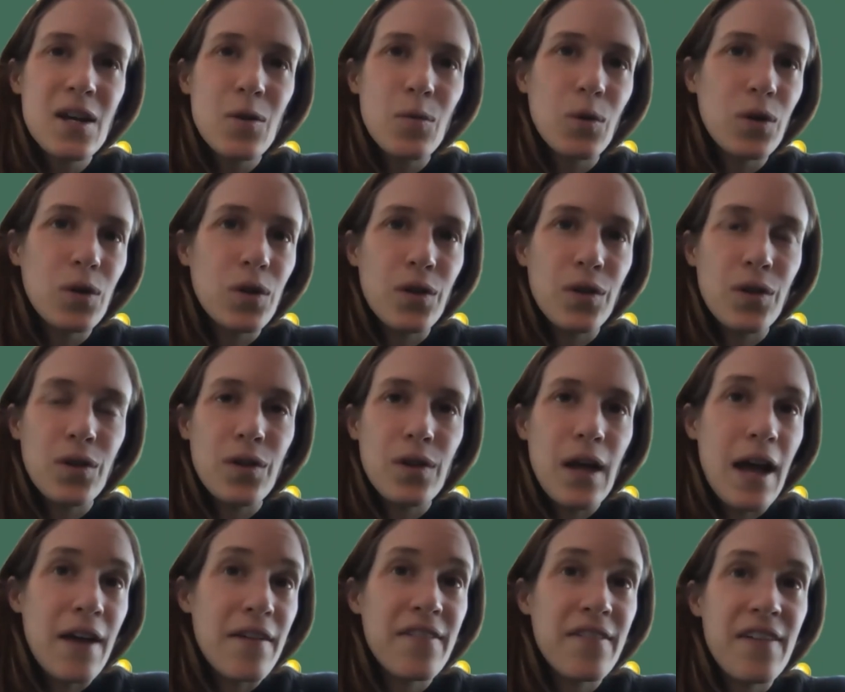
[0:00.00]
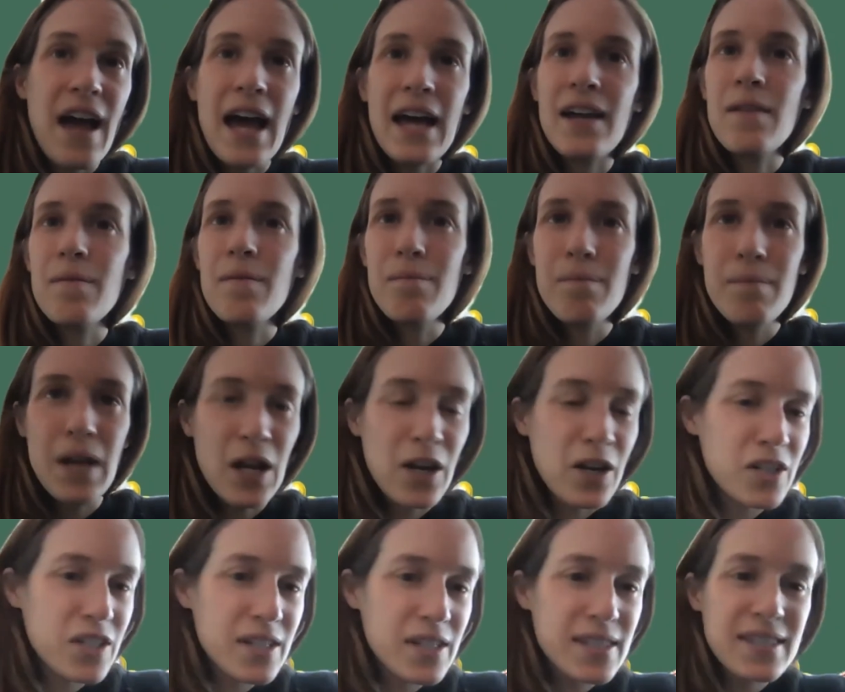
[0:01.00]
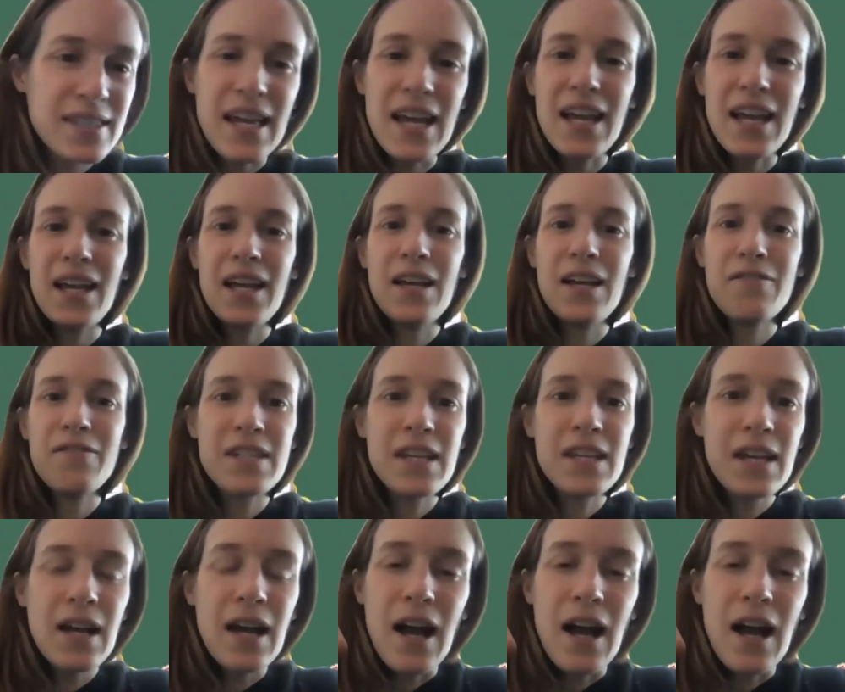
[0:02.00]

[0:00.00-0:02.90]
I've had marriages saved,